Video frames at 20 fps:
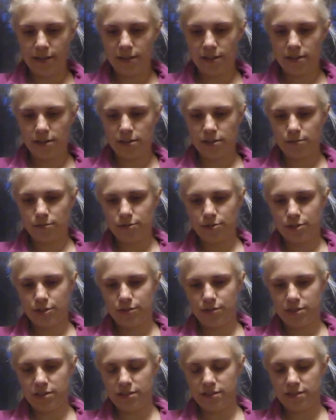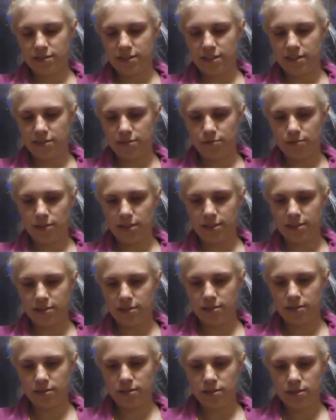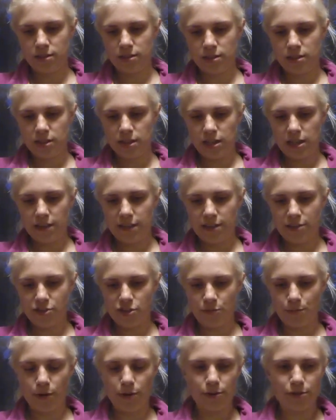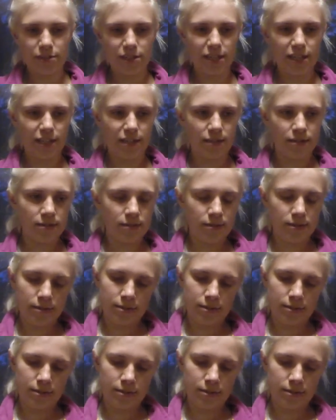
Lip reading: and I kind of want to use it as a stencil later. And then just poked it in.